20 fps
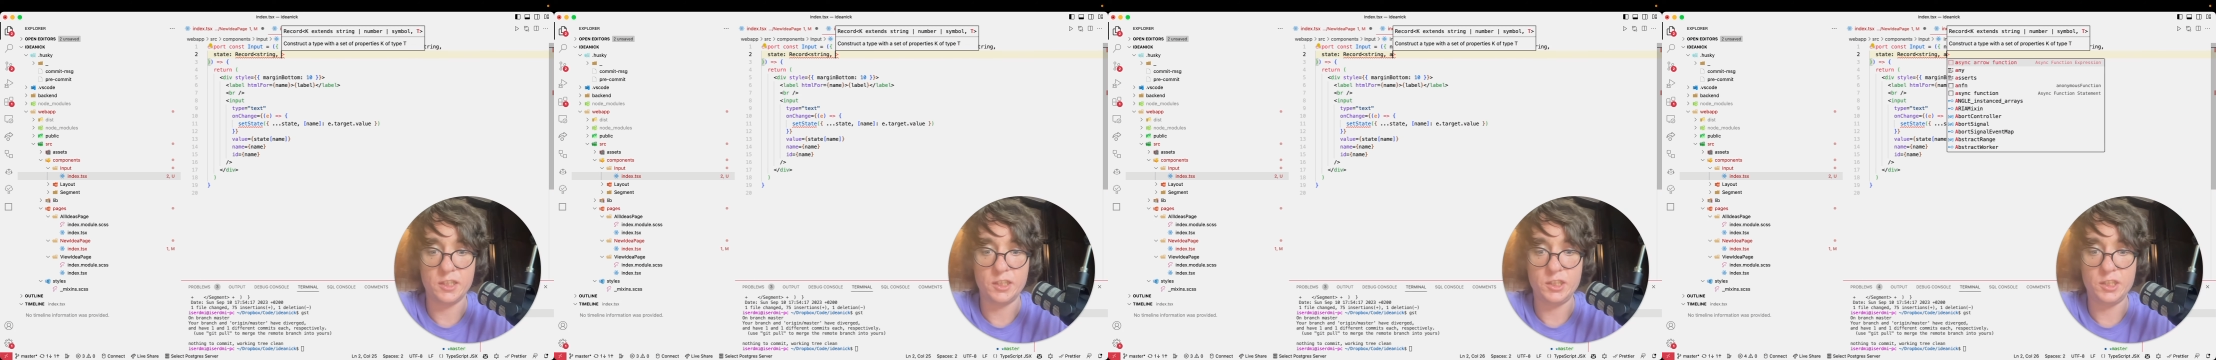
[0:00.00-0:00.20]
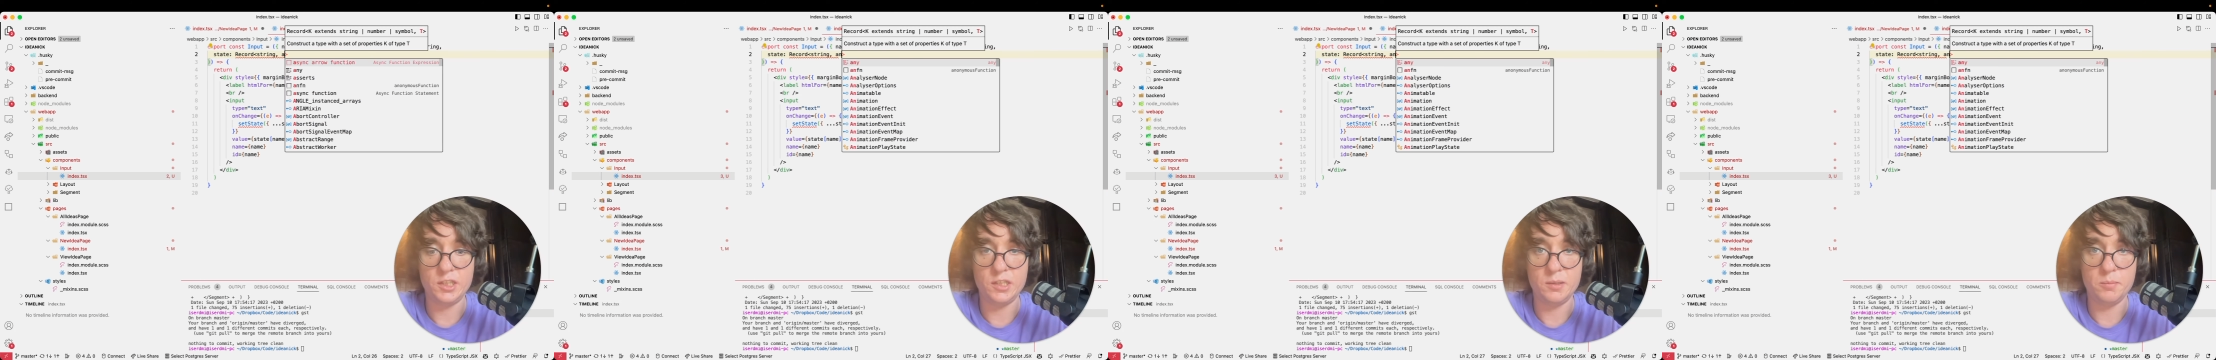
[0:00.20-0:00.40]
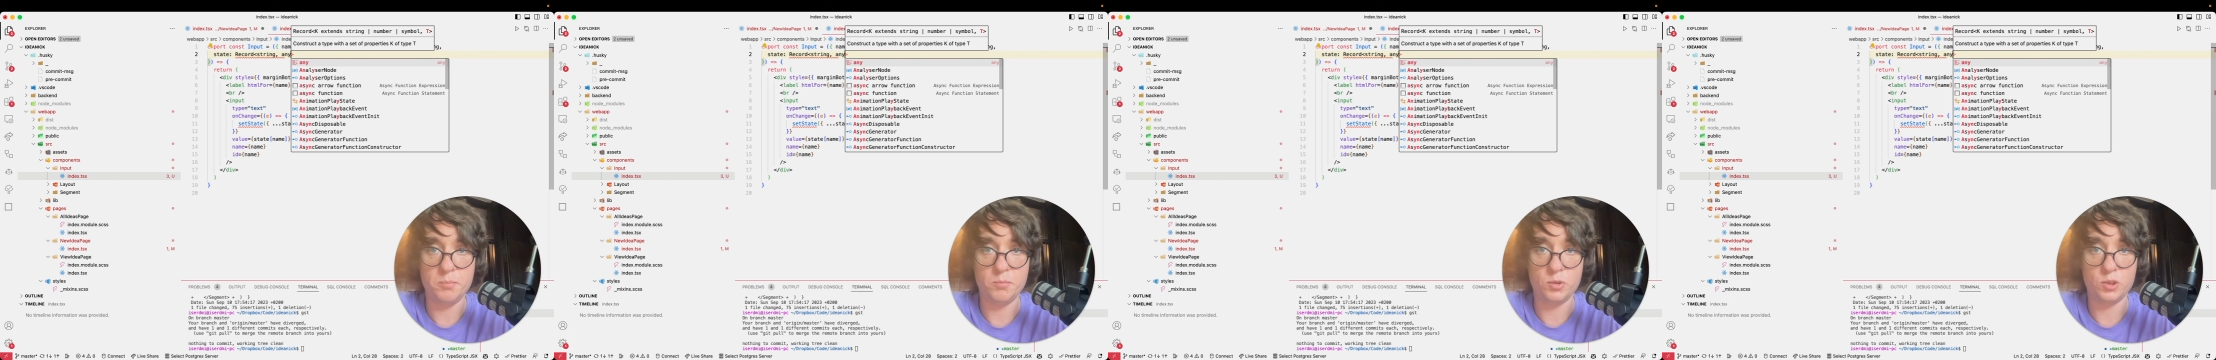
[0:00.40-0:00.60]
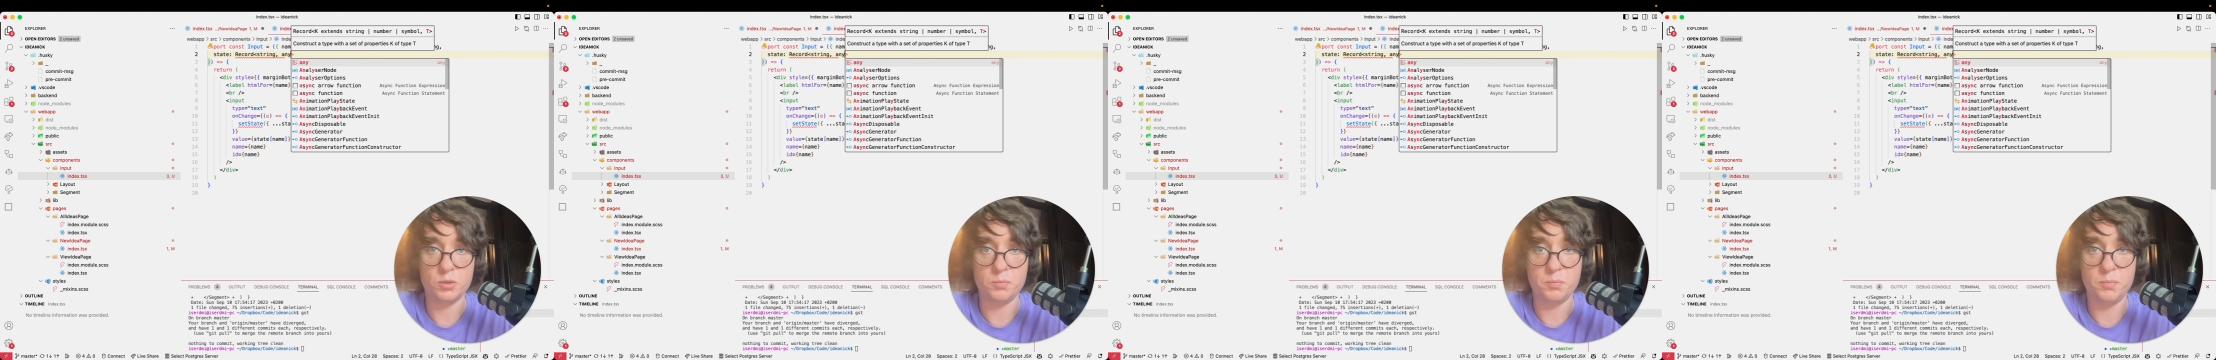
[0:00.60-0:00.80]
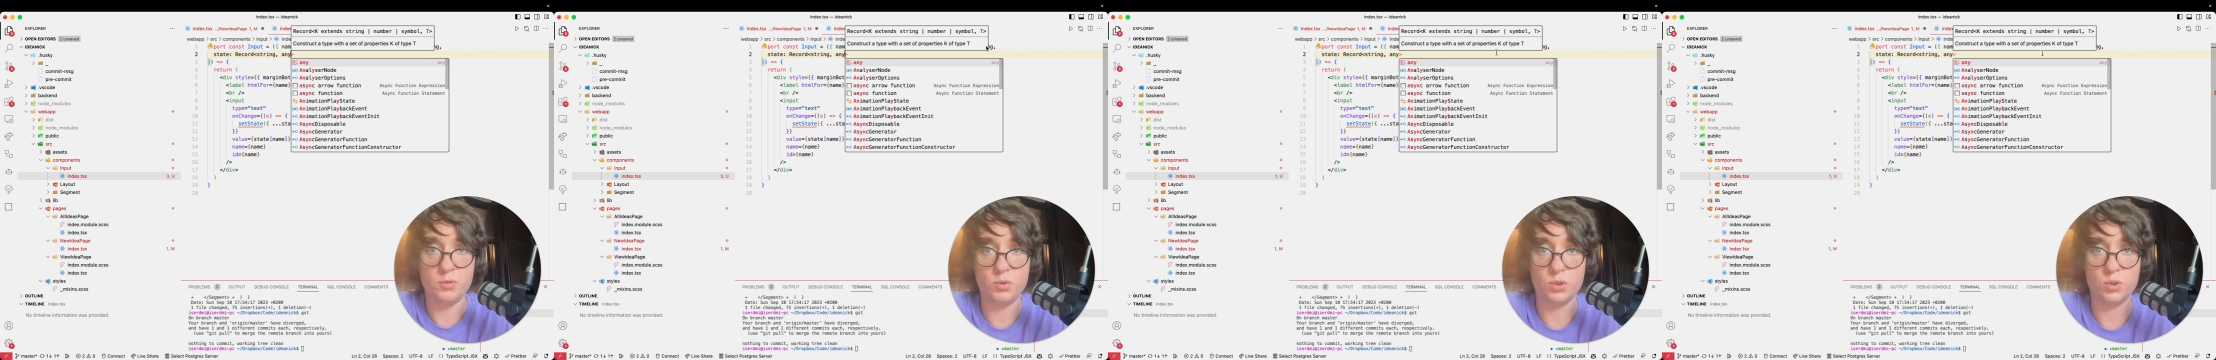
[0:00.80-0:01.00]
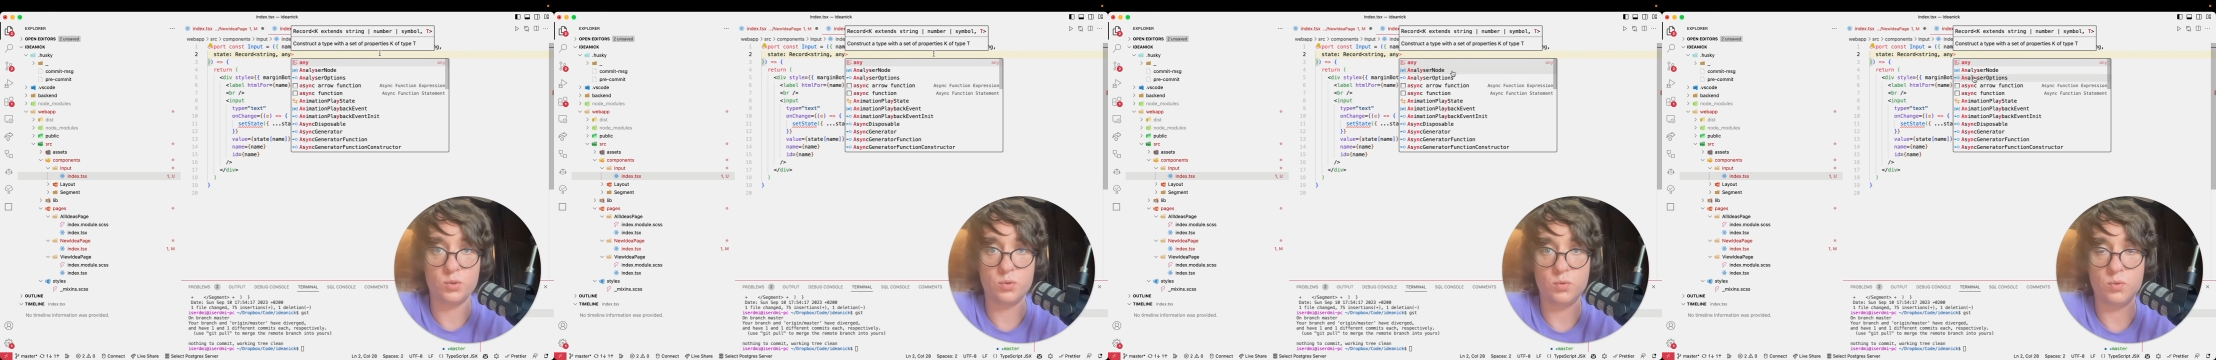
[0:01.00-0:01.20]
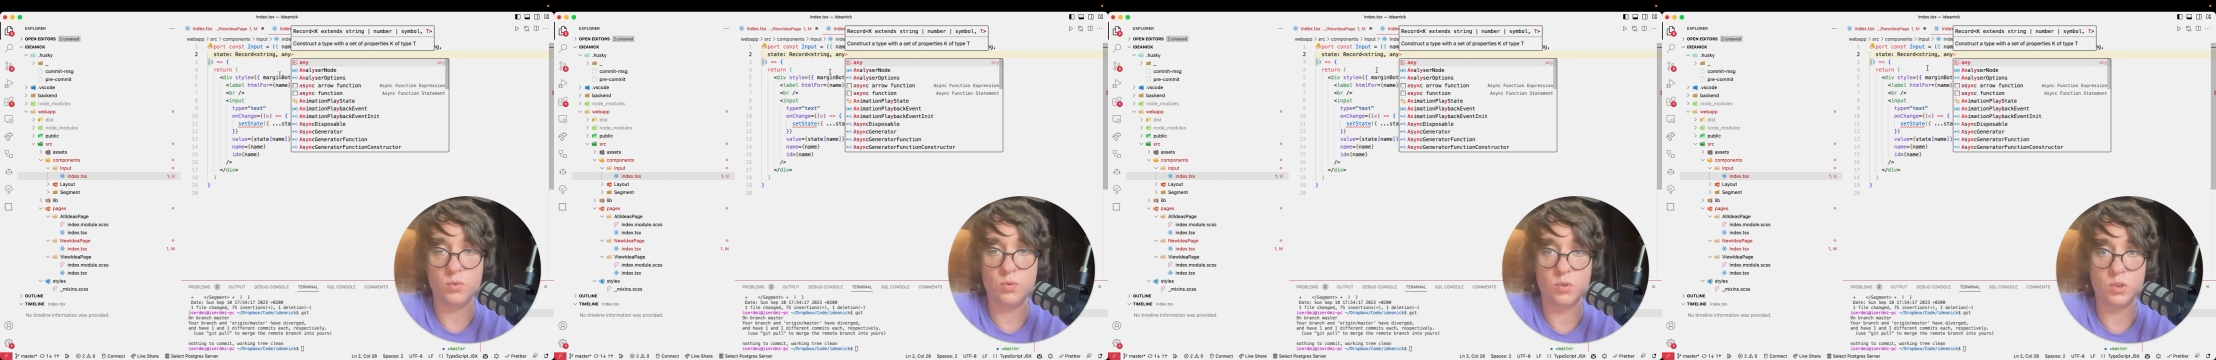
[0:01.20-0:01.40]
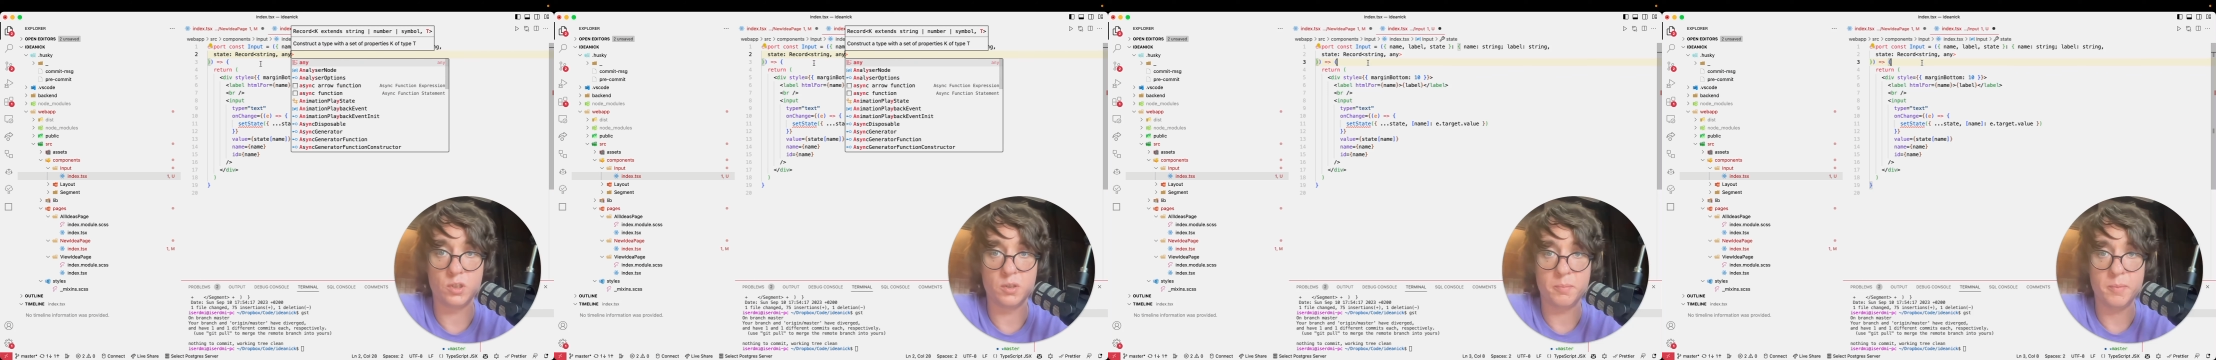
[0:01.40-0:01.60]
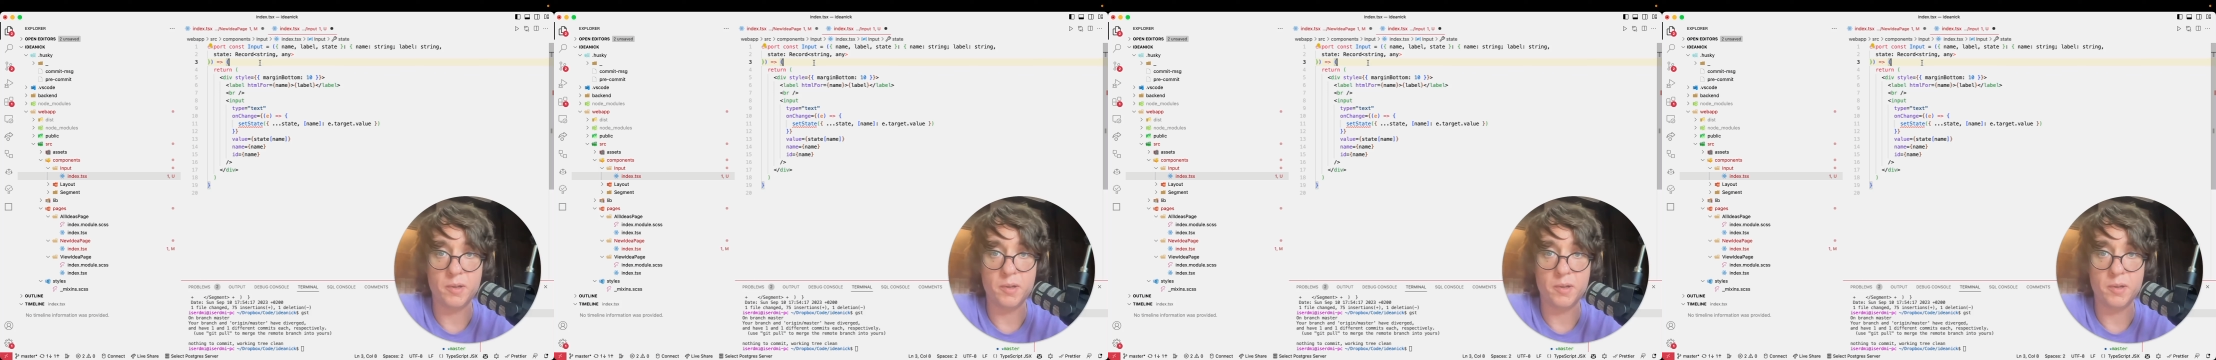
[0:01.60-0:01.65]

whether there are any numbers